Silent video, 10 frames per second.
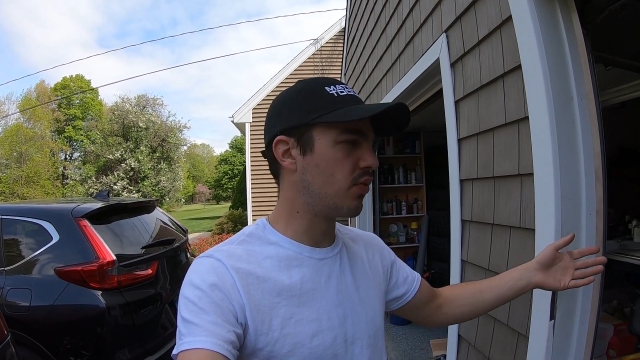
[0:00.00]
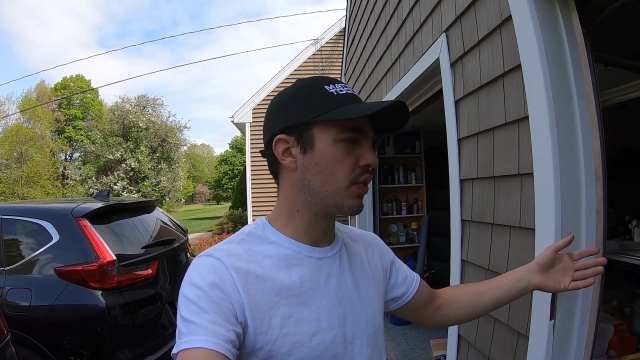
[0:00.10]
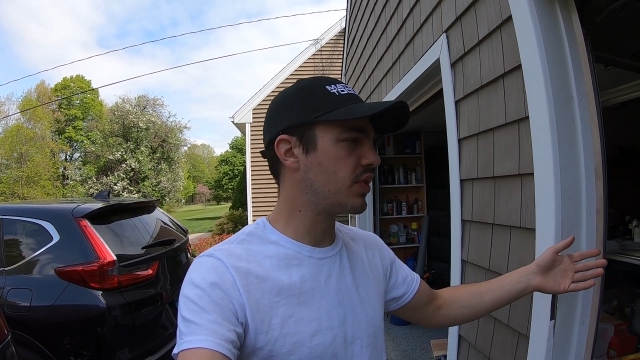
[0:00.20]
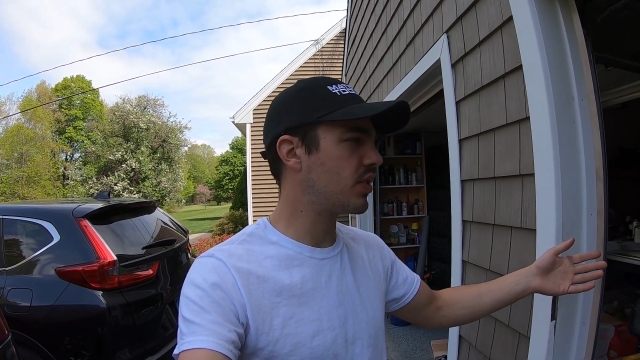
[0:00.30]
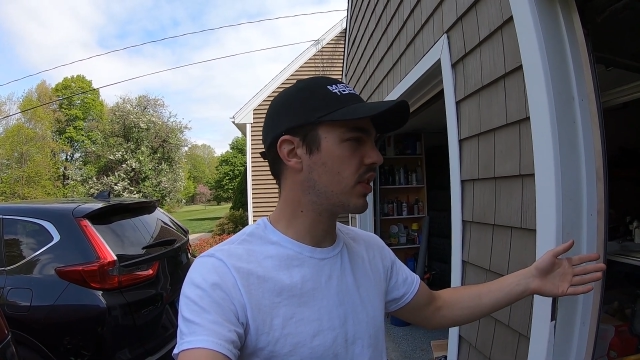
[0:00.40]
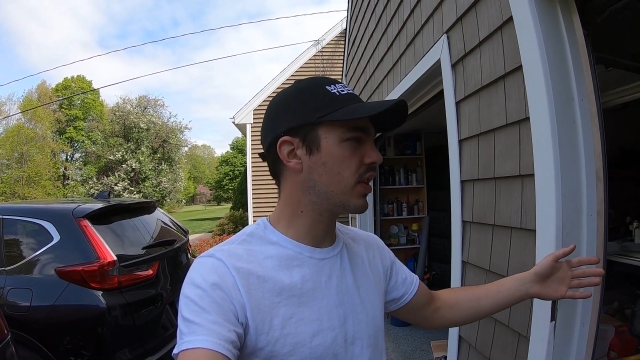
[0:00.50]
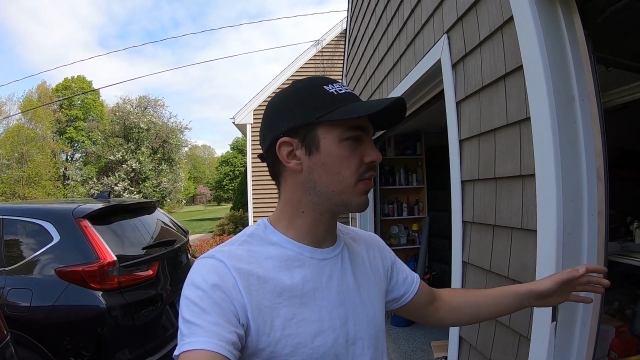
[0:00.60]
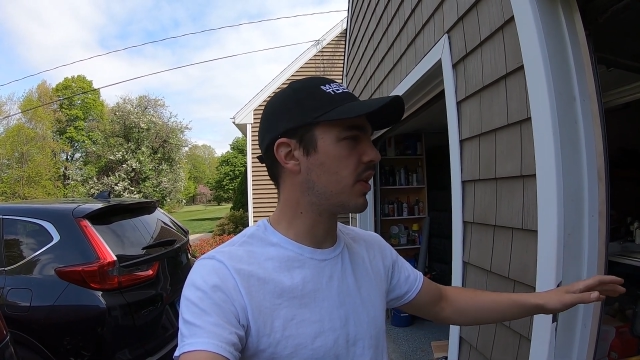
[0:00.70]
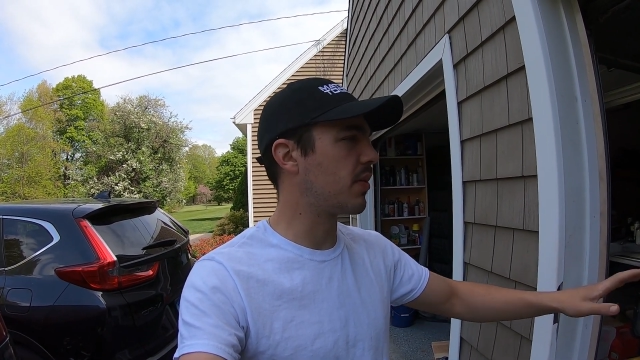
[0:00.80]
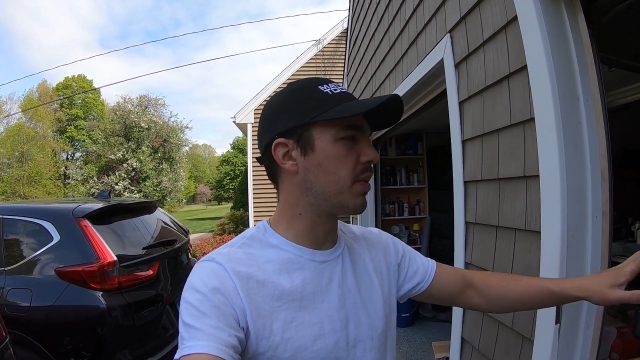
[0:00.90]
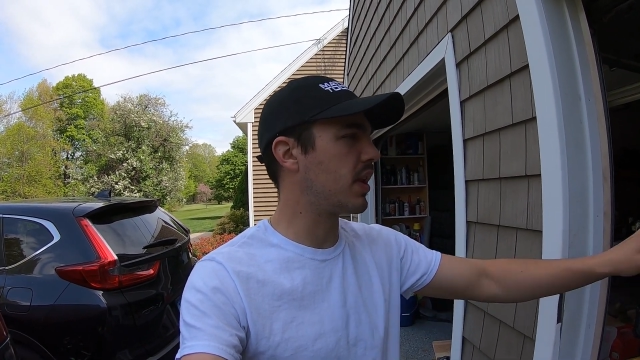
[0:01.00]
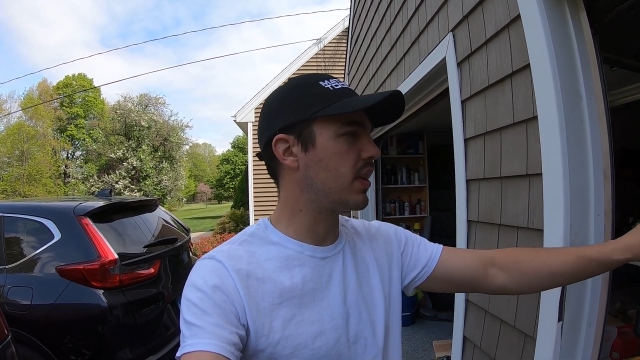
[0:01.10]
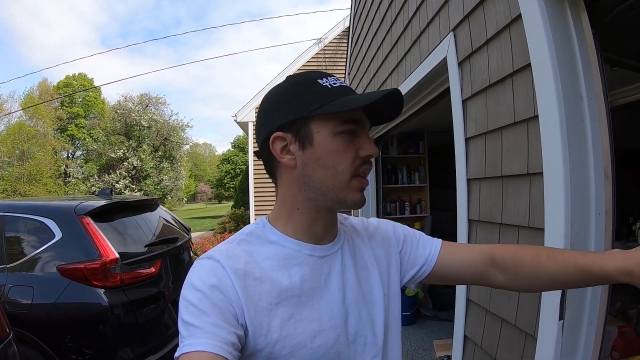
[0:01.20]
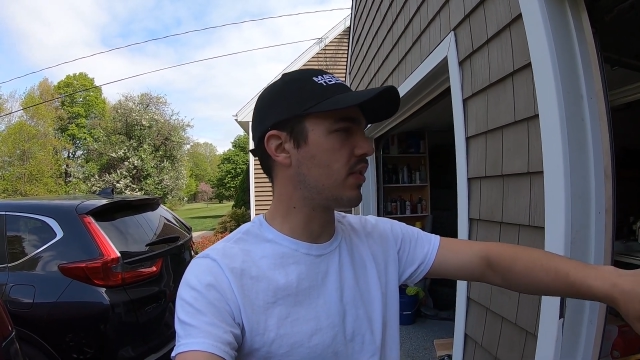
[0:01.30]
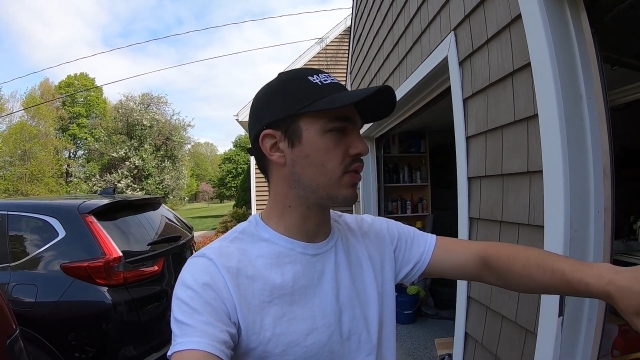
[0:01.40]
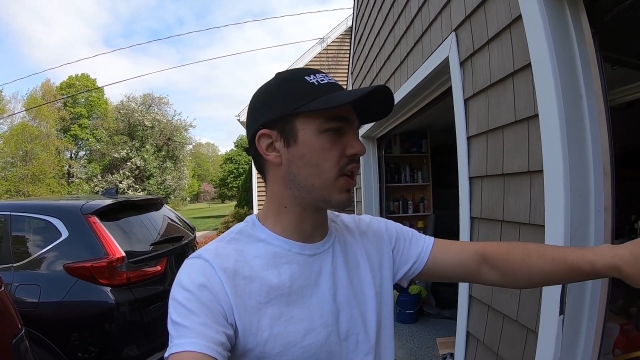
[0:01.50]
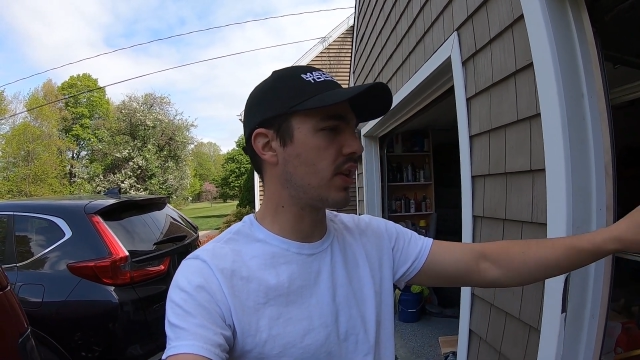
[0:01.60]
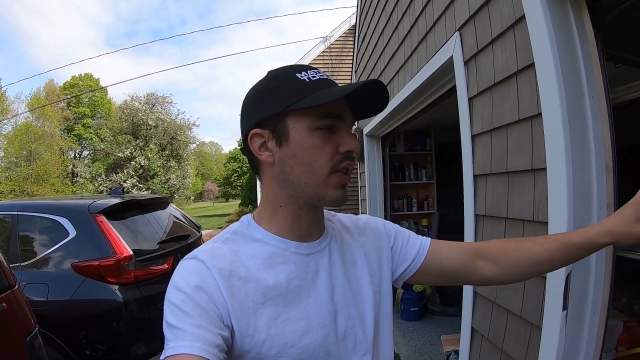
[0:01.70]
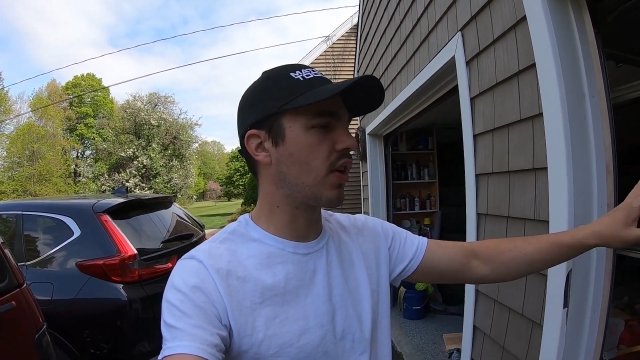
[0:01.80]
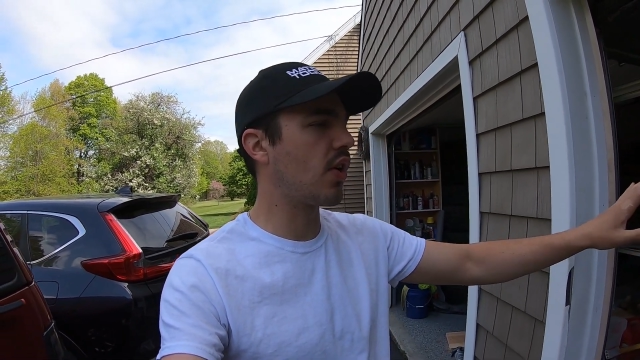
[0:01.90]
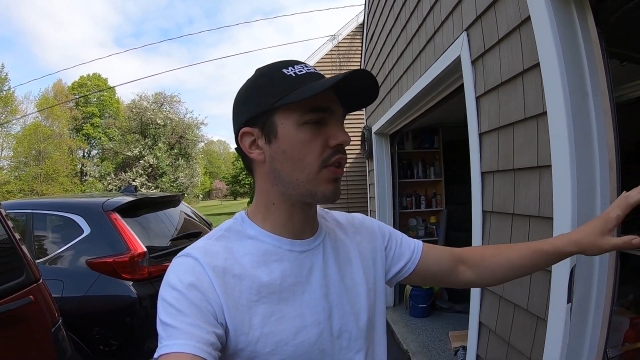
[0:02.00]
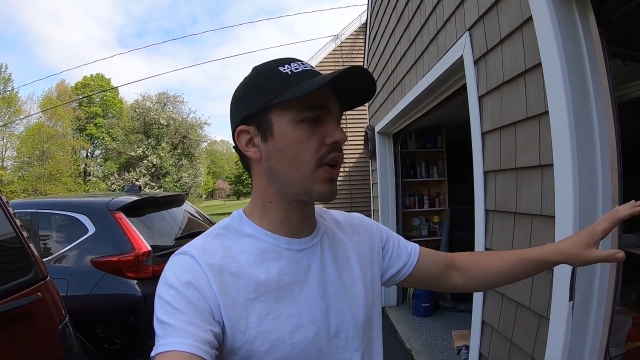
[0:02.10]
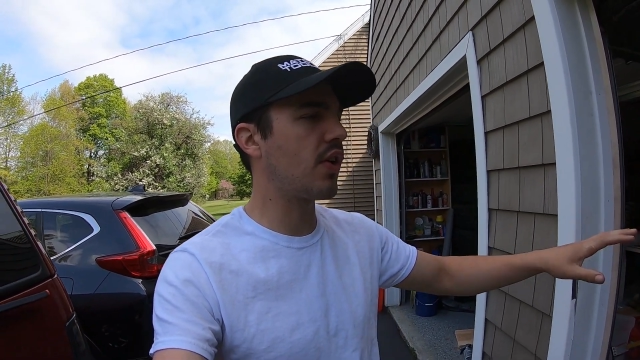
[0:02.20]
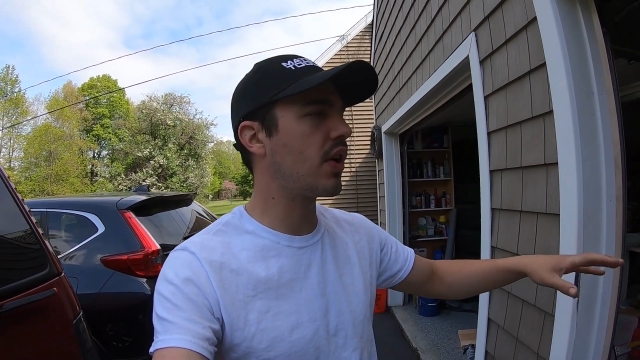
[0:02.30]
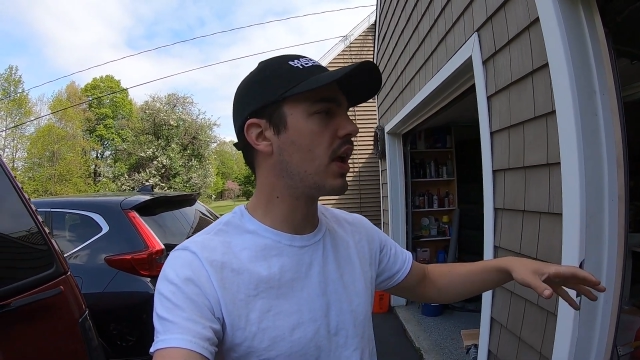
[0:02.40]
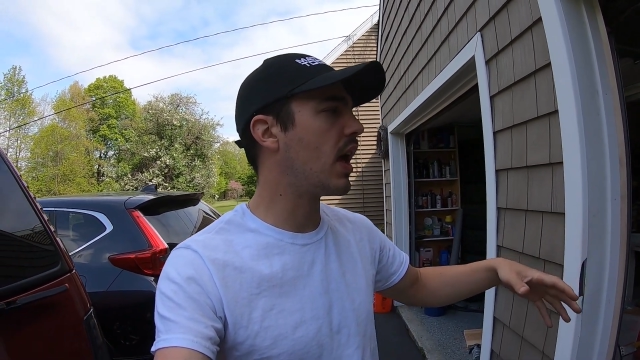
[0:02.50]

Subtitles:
recently when I painted the other side of the car there,